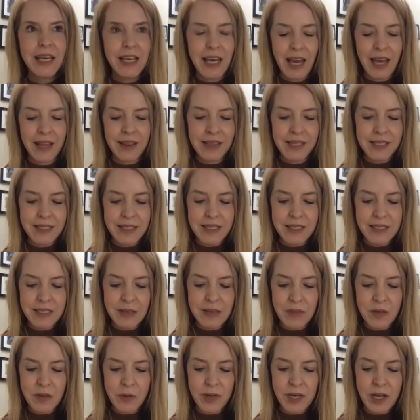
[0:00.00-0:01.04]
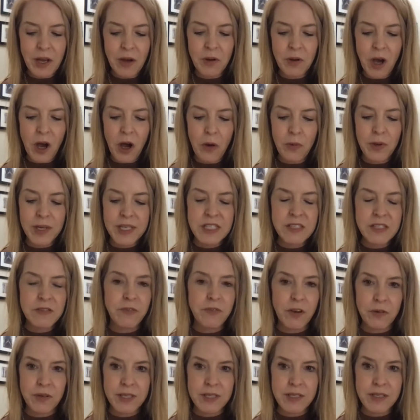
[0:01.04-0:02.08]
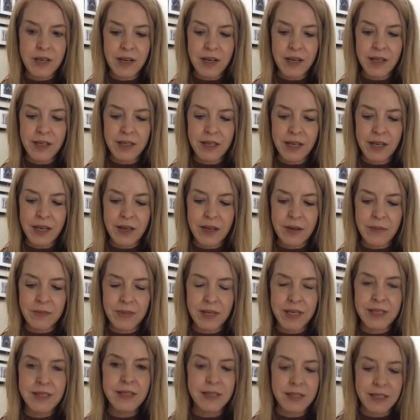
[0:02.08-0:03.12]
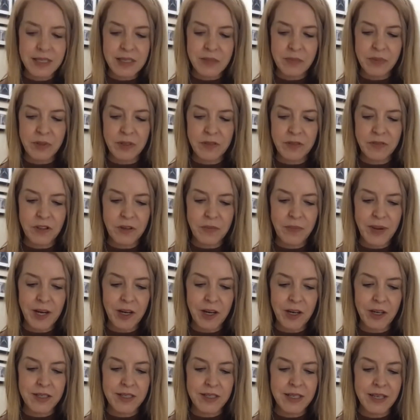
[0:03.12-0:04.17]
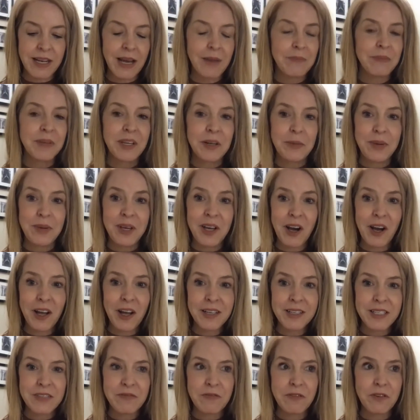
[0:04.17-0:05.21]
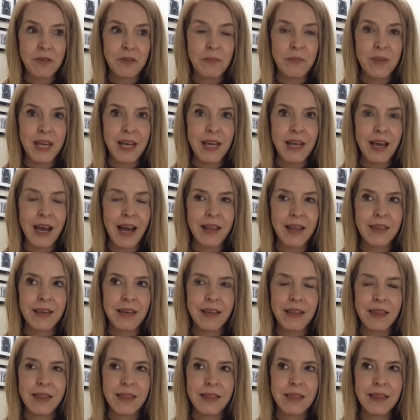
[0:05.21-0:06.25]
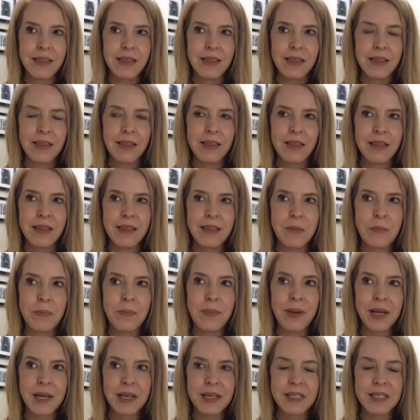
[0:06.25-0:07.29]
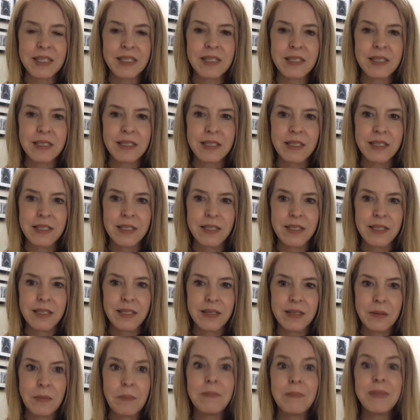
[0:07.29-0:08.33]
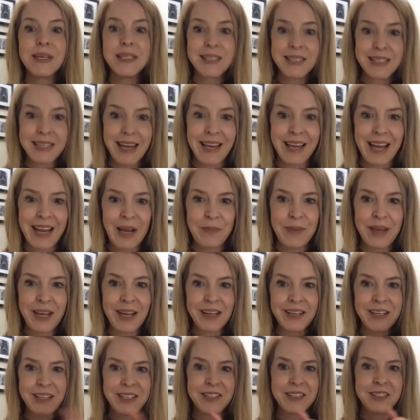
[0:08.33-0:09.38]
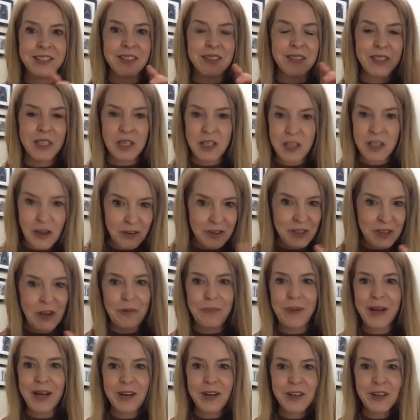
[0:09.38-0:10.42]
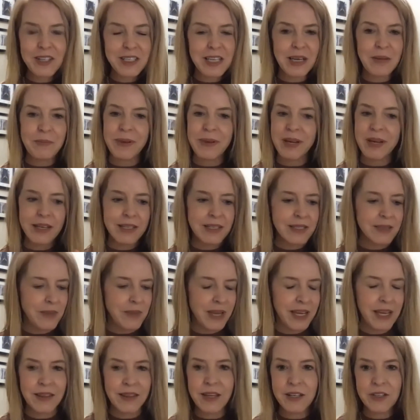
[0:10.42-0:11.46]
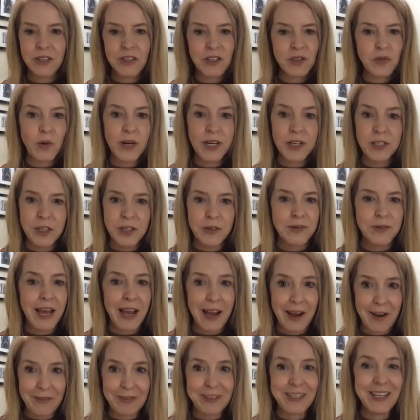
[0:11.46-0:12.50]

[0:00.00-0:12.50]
and this is something we don't always focus on, is the discipline for the parents. And I'm going to be honest, for me, I think the biggest mistake I made is the yo-yo parenting, because man, they just wear you down.